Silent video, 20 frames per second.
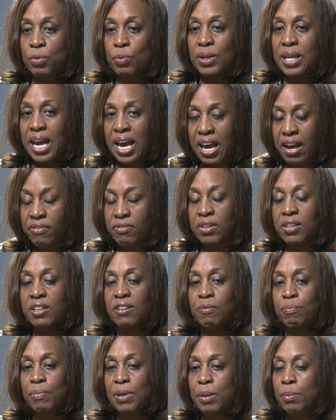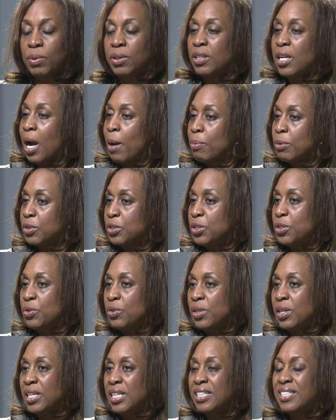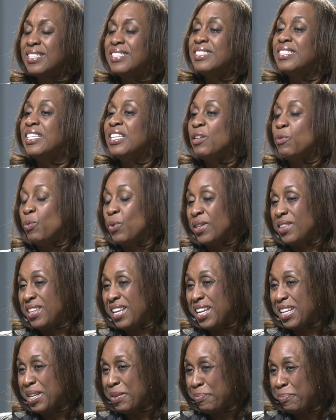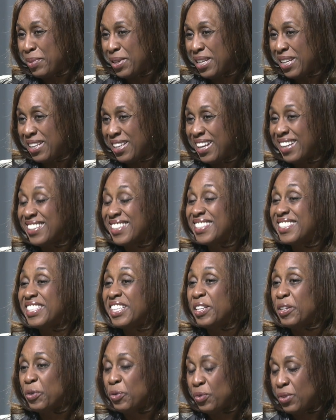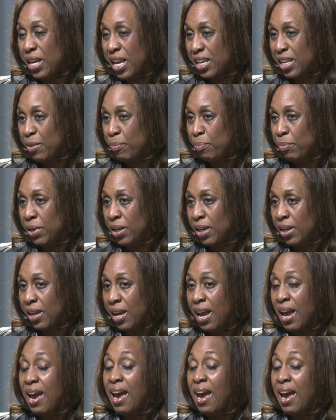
We have to give people an opportunity to see what they can be and to see who they can be,